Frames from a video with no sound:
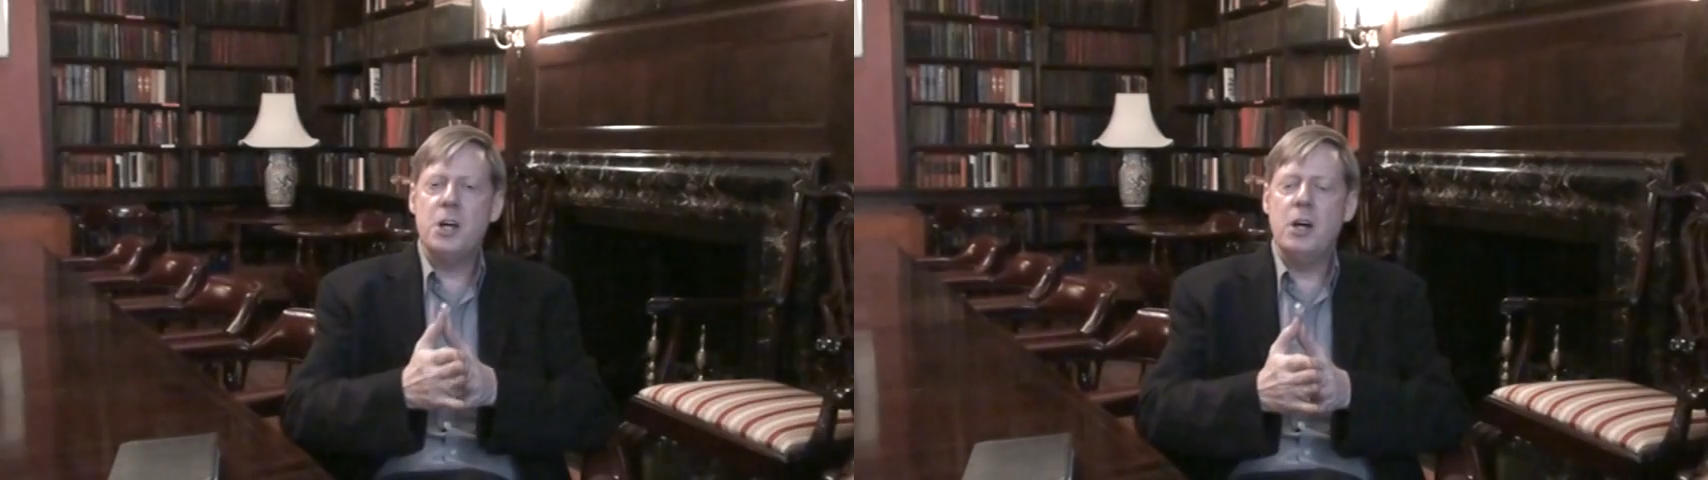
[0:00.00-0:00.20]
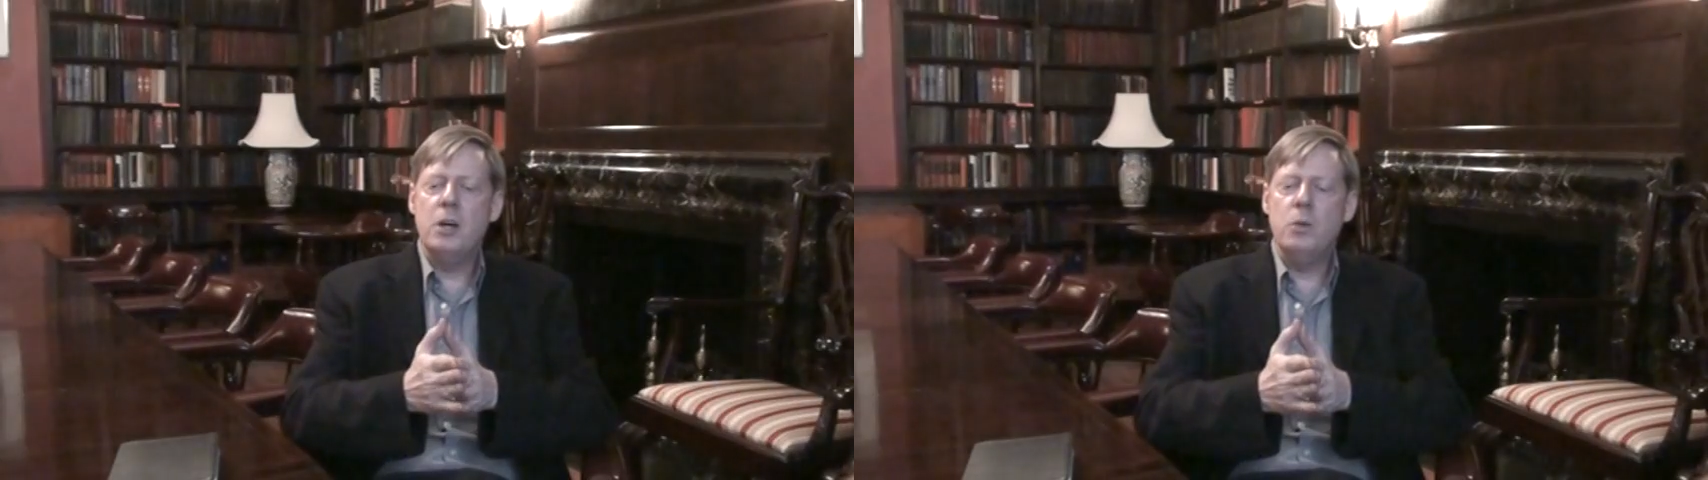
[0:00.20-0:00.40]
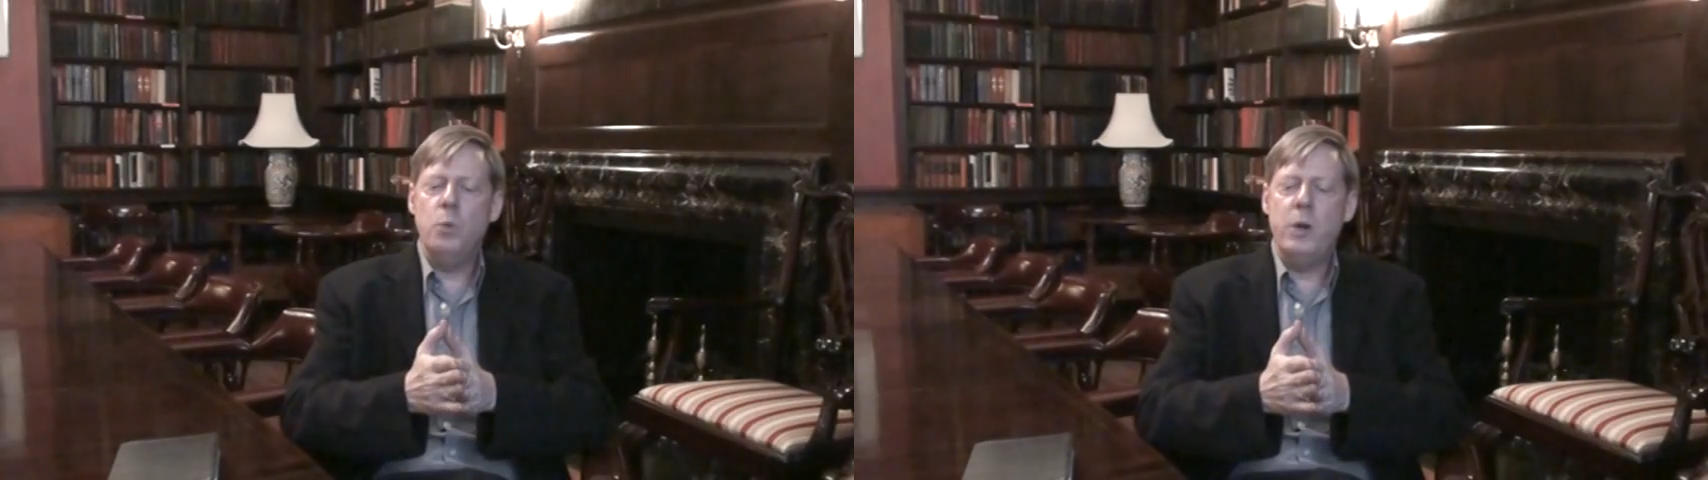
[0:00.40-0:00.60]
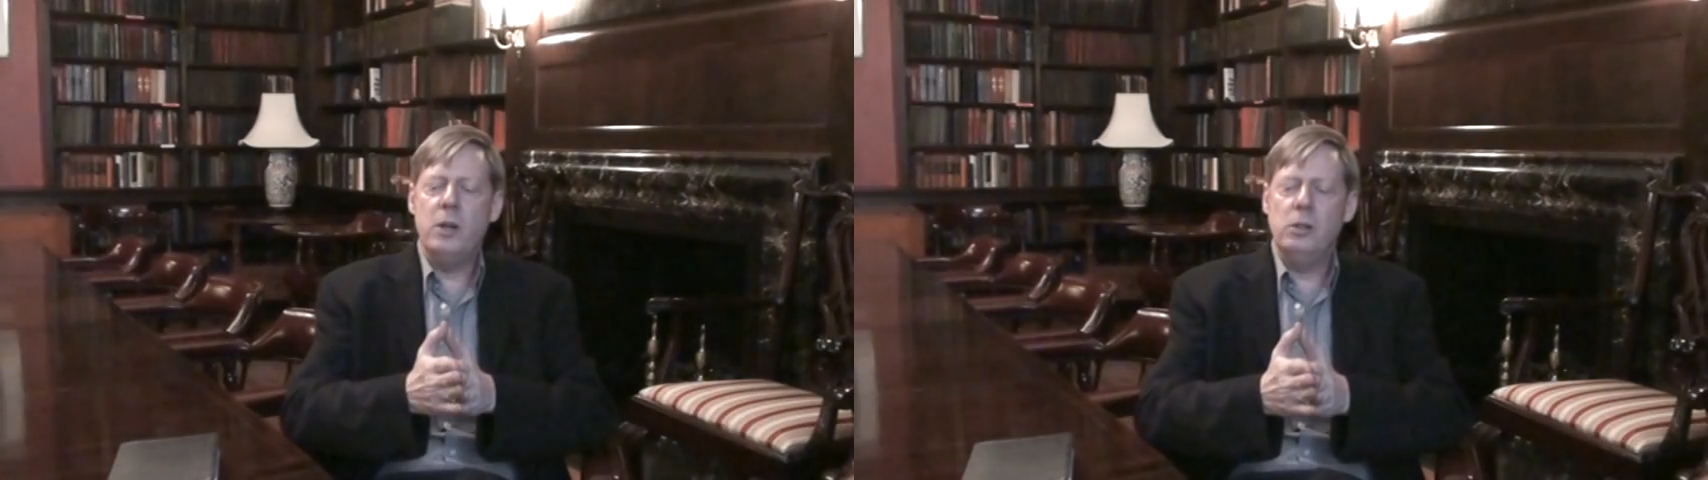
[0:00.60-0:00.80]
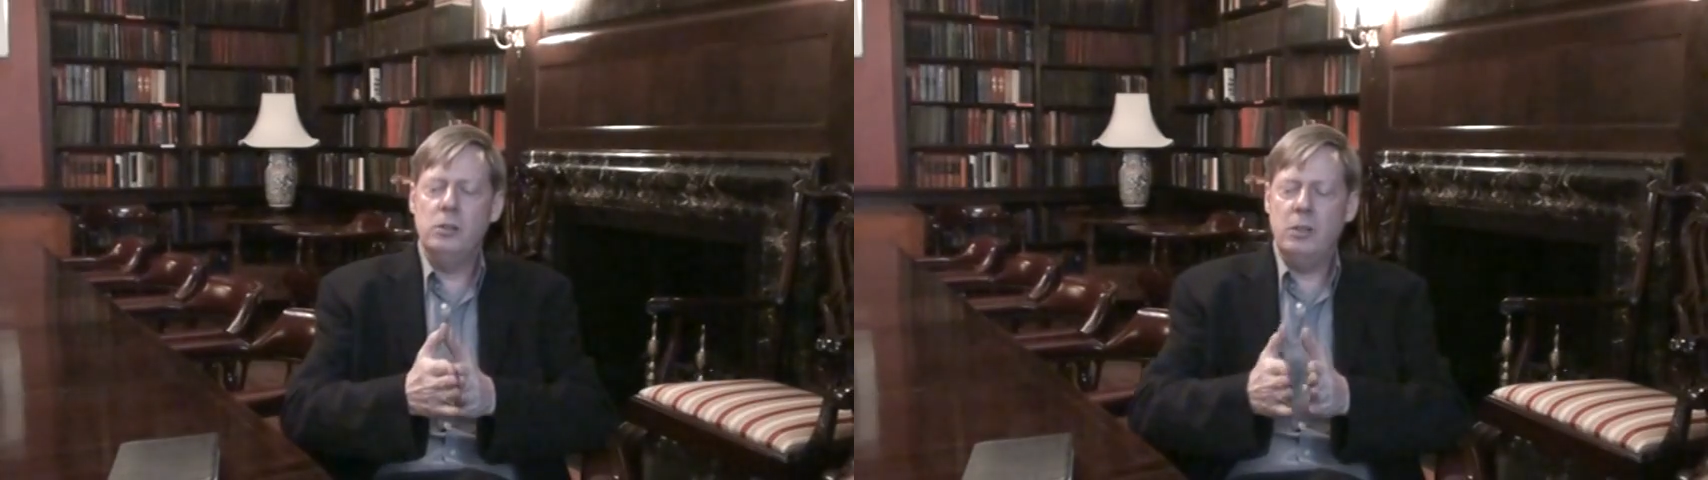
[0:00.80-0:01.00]

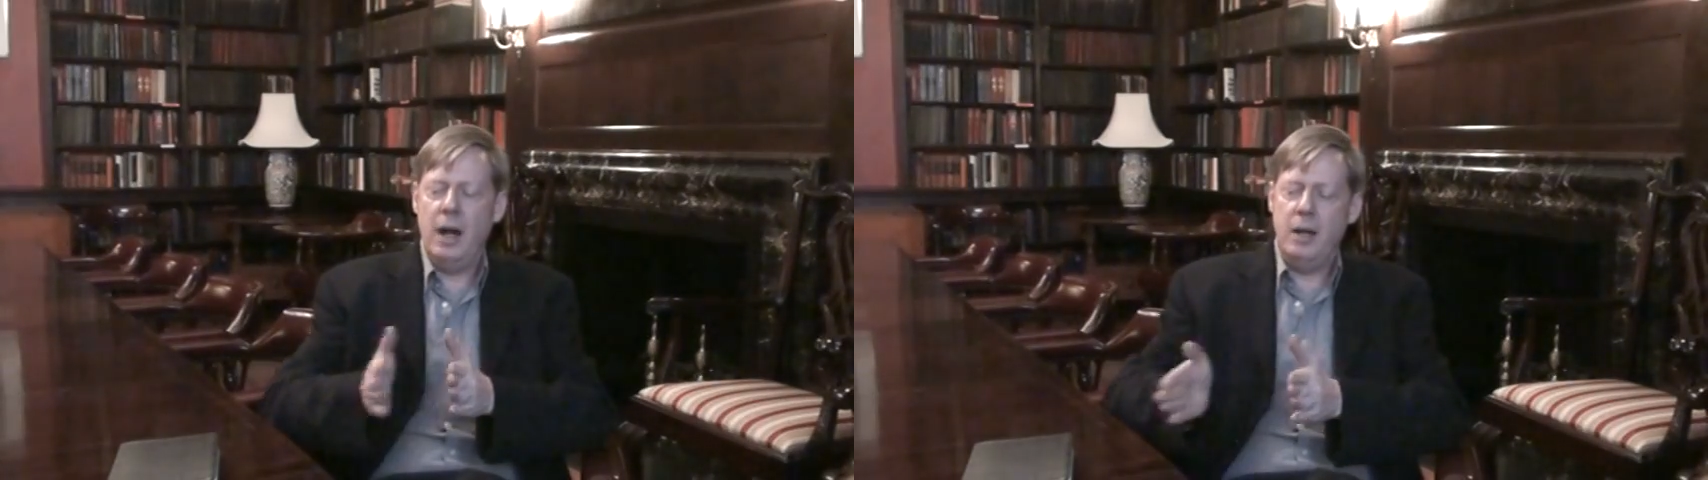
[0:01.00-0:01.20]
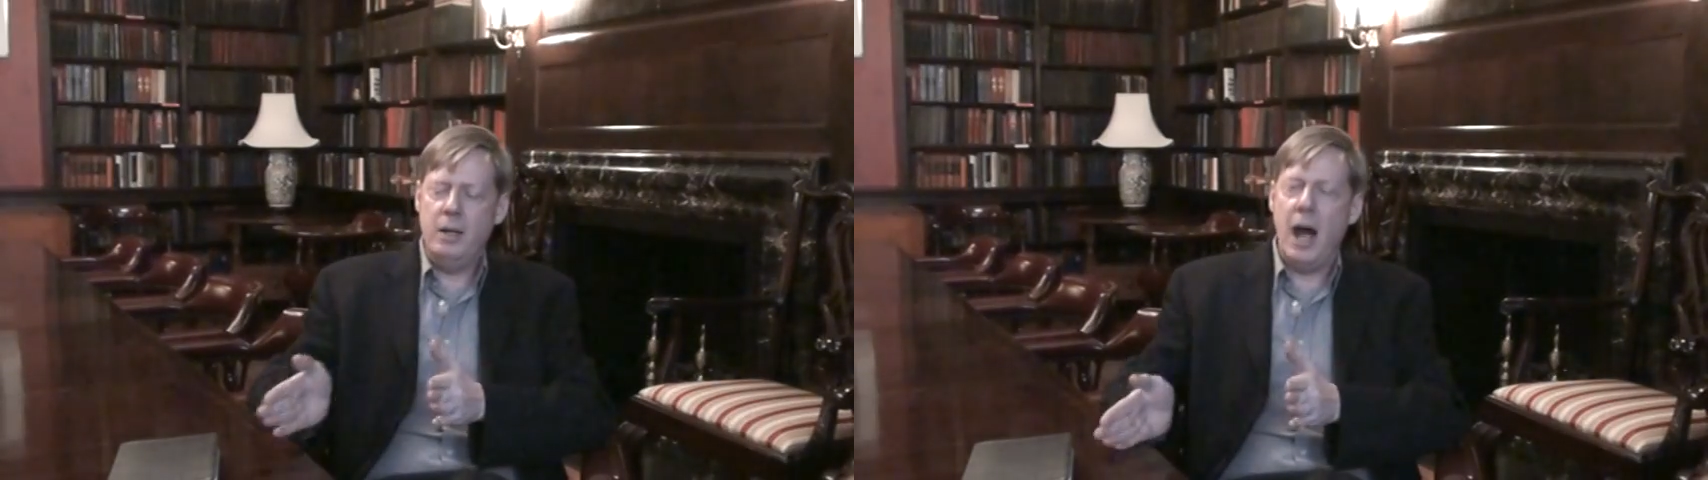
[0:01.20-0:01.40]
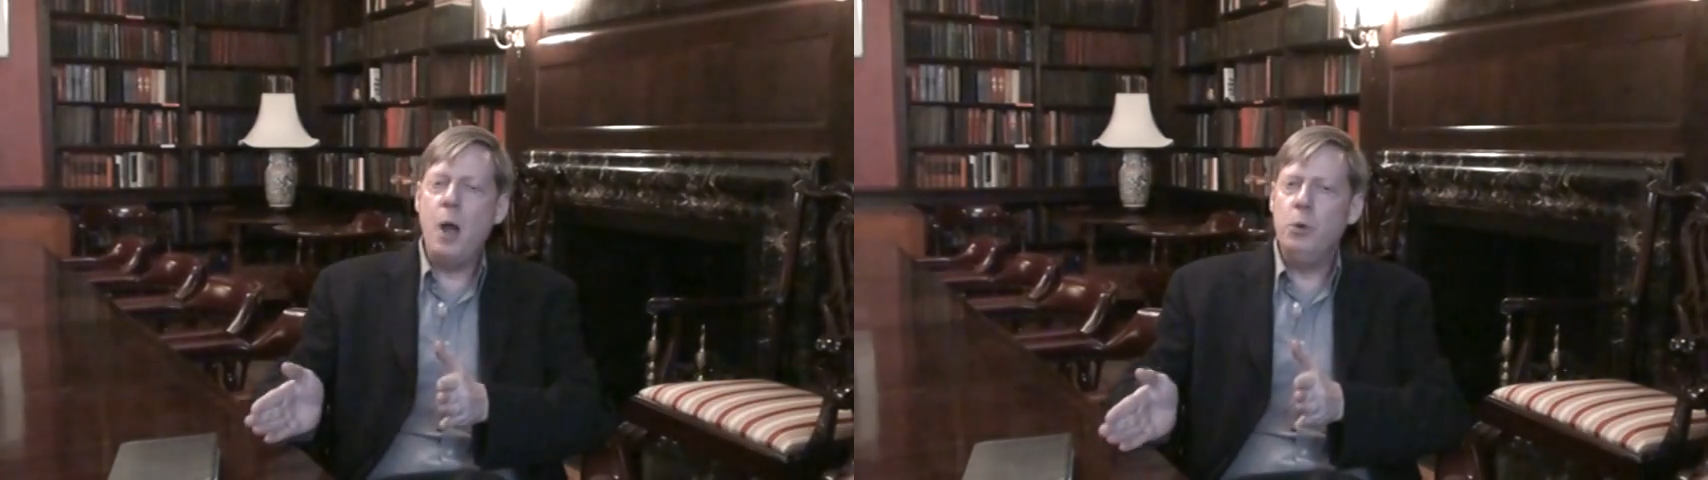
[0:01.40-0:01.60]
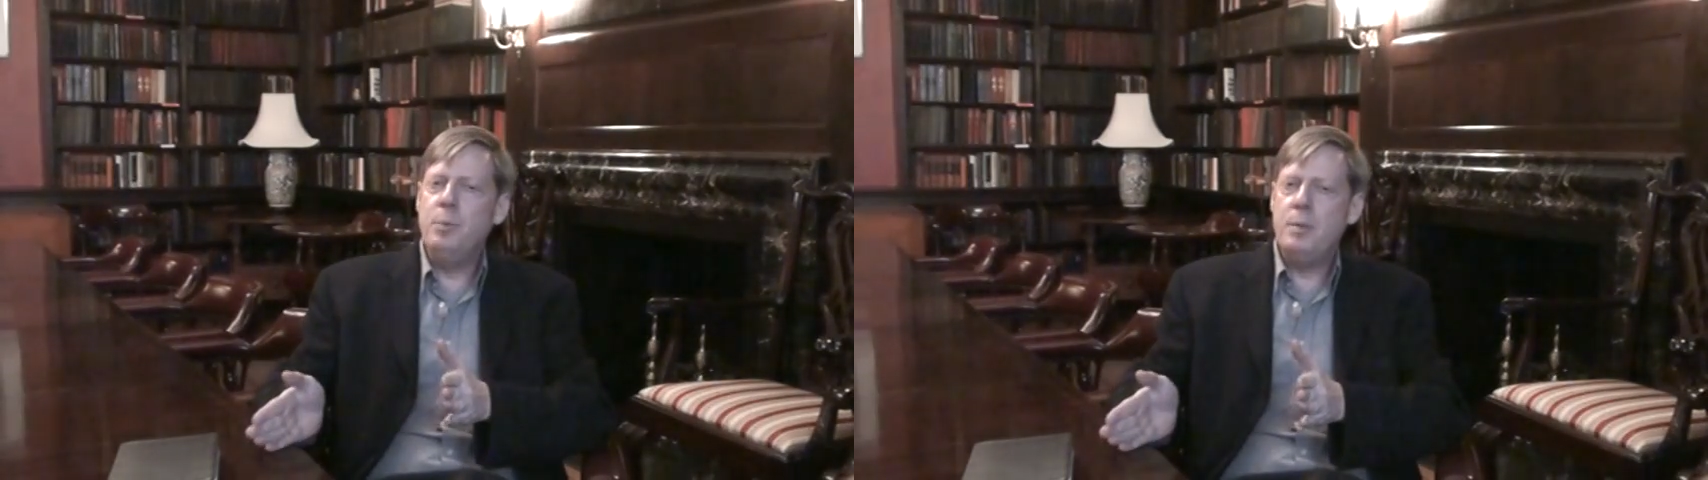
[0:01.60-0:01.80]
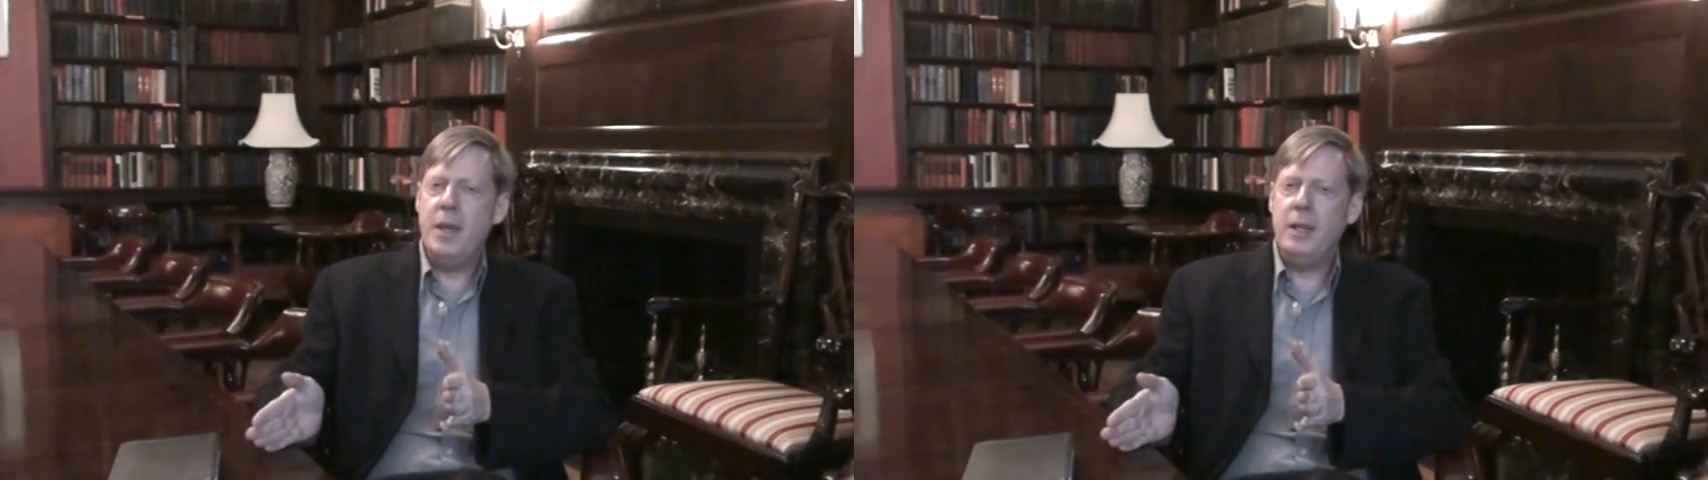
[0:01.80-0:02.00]
I will
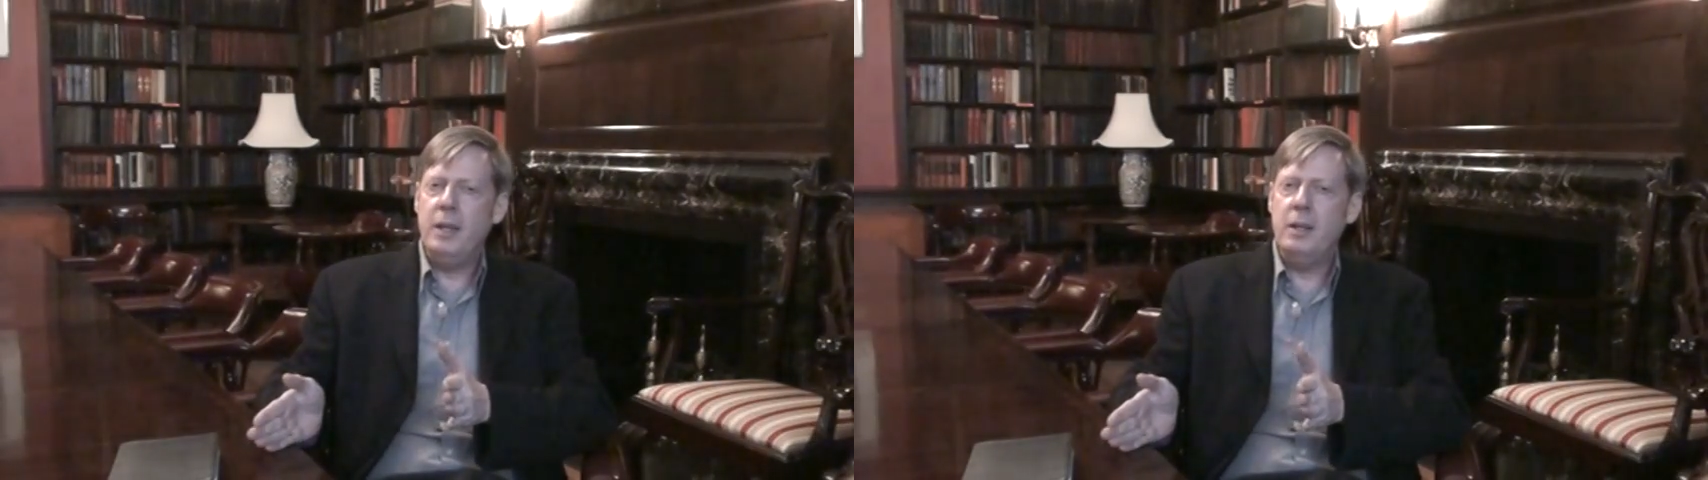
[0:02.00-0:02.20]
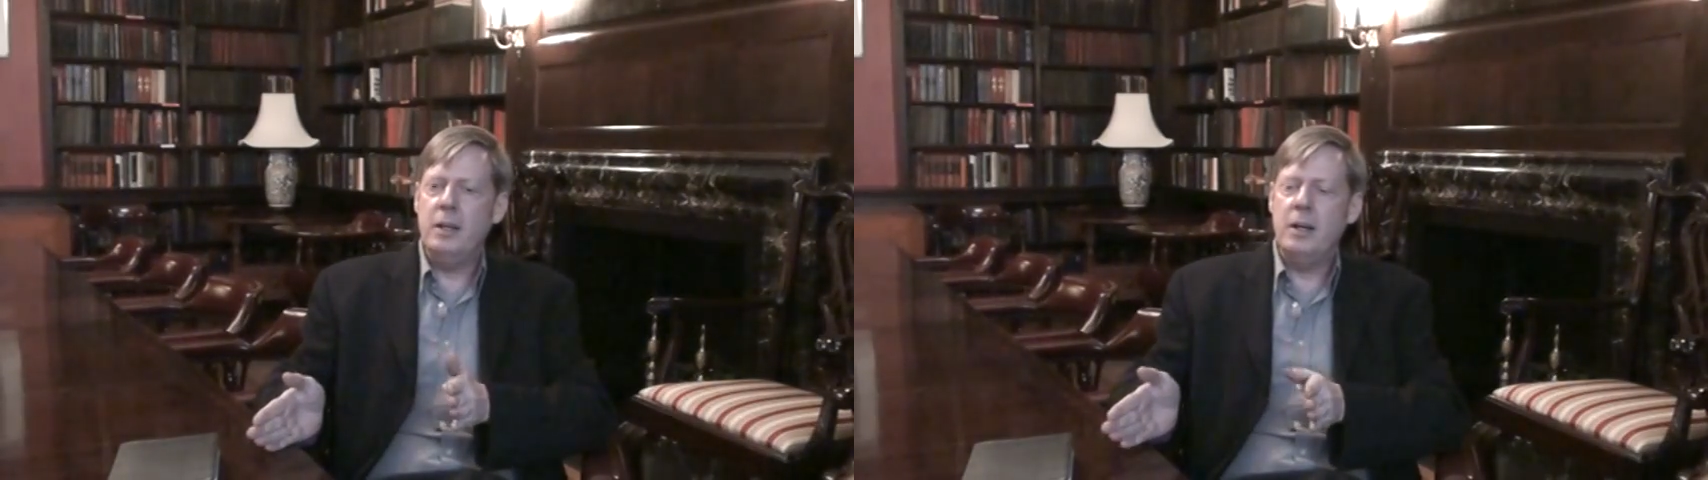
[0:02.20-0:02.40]
be making